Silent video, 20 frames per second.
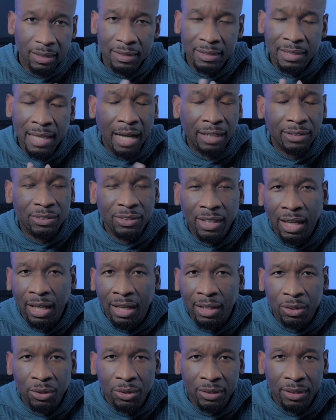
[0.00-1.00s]
dock
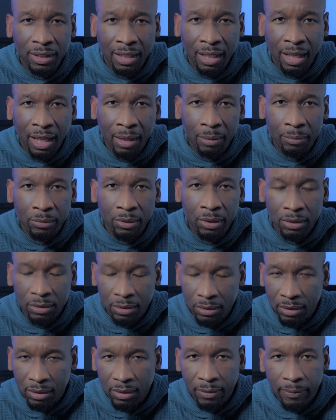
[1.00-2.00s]
scanner in the camera,
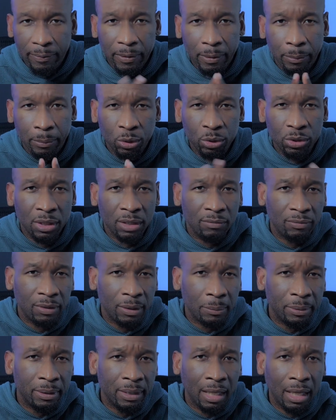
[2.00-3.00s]
the built-in
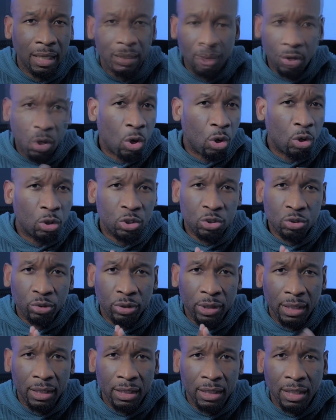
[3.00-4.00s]
VPN, call
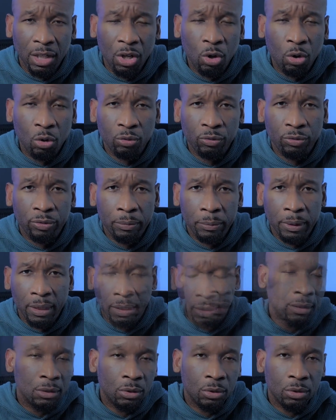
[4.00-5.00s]
screen and hold for me,
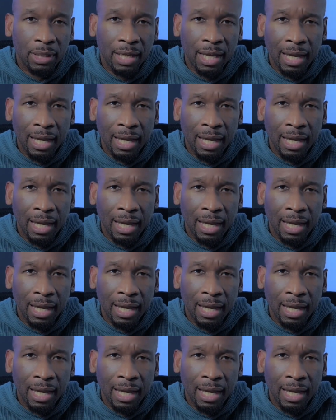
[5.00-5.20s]
and the newly